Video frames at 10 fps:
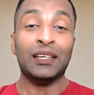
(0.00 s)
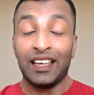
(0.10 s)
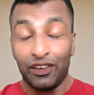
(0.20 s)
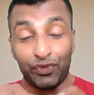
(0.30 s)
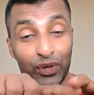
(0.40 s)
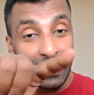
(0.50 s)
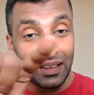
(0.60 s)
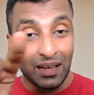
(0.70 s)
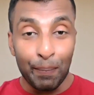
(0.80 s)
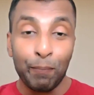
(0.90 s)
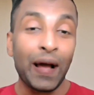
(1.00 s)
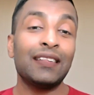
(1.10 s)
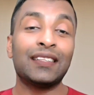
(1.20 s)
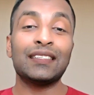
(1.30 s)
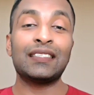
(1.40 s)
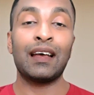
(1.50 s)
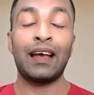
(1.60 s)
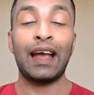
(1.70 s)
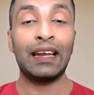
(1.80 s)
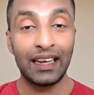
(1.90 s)
If you can combine this
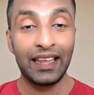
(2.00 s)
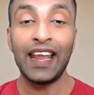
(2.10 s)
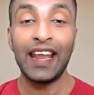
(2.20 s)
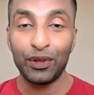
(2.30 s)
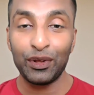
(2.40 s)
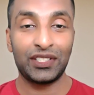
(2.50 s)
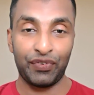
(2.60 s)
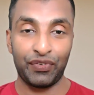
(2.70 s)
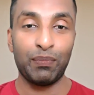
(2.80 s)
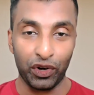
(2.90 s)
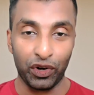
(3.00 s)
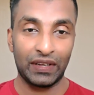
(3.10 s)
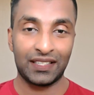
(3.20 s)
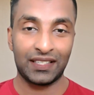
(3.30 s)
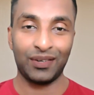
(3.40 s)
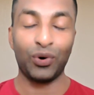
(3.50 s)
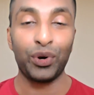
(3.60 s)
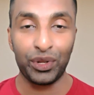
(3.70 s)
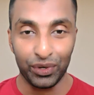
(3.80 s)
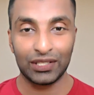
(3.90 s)
and create your genuine motivation
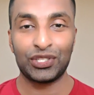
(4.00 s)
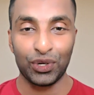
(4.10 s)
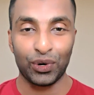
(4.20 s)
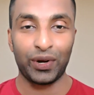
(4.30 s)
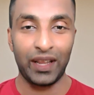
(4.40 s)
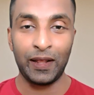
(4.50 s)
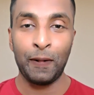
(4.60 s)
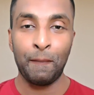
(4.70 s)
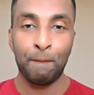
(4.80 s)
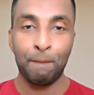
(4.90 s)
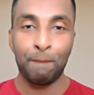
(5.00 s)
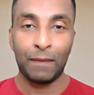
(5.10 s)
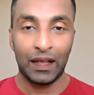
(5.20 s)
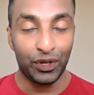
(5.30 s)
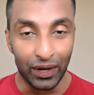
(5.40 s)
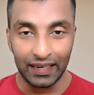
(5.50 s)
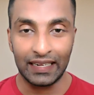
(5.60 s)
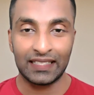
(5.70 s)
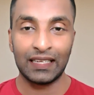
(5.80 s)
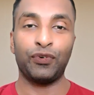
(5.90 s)
or your story, your
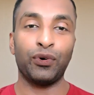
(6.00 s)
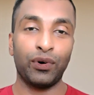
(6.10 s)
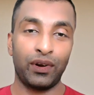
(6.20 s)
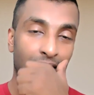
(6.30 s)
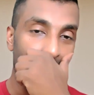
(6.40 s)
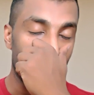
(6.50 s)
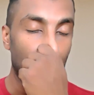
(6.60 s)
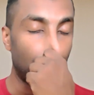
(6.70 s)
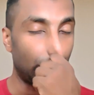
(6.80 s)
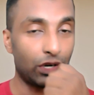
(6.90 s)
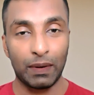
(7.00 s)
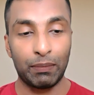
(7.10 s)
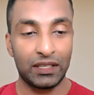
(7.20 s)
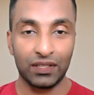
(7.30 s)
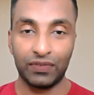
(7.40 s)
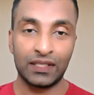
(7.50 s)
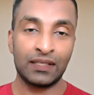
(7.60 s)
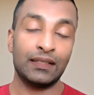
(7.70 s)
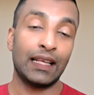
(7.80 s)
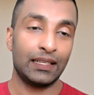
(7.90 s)
reason for public
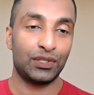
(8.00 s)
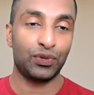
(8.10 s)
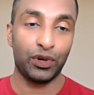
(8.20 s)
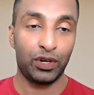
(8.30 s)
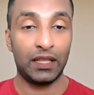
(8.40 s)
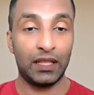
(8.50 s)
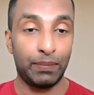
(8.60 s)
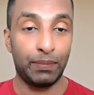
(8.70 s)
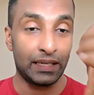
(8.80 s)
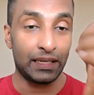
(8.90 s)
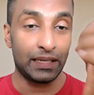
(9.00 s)
service, that is going to be the best.